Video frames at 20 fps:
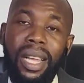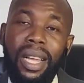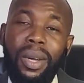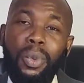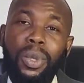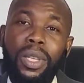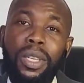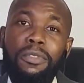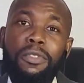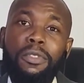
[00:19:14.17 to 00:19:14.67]

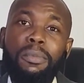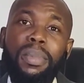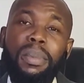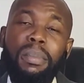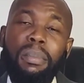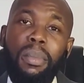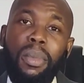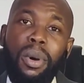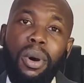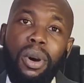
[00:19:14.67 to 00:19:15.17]
and will even be
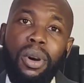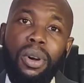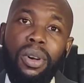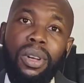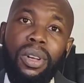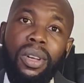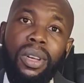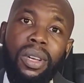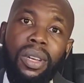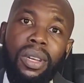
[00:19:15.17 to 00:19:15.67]

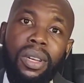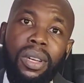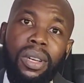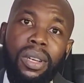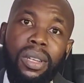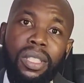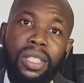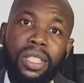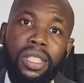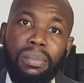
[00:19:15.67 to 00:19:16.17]

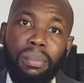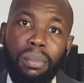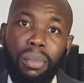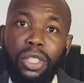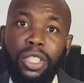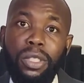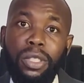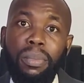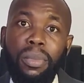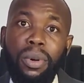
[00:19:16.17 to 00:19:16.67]

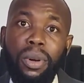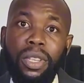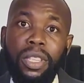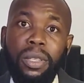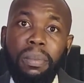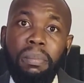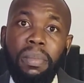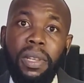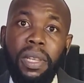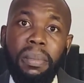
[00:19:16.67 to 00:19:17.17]
much more
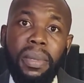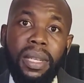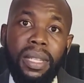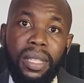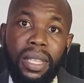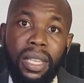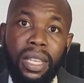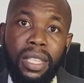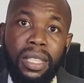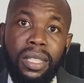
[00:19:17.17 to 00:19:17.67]

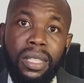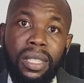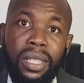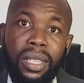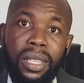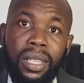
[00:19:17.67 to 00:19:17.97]
implemented,